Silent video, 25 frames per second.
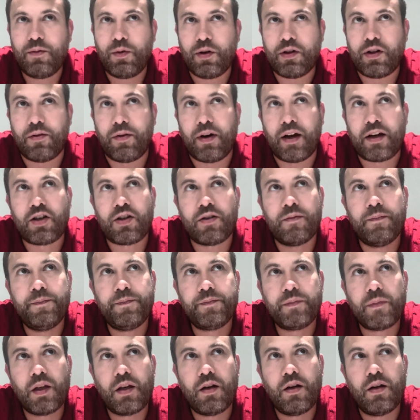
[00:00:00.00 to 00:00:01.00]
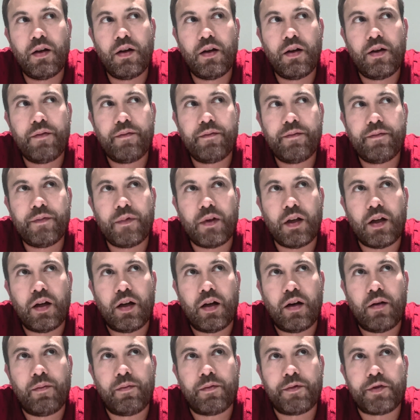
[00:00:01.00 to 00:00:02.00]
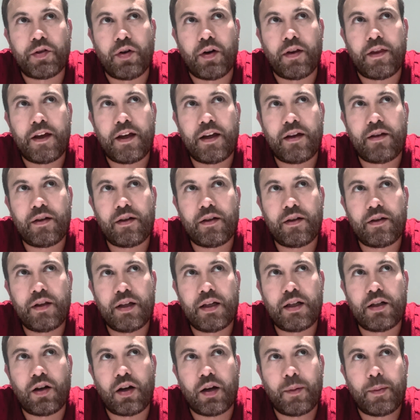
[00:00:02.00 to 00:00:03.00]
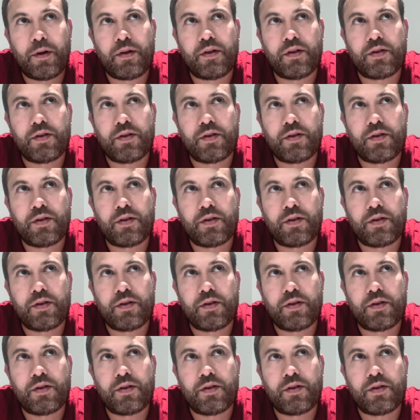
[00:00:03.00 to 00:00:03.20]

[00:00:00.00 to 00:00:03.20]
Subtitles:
direction. So I think a lot about the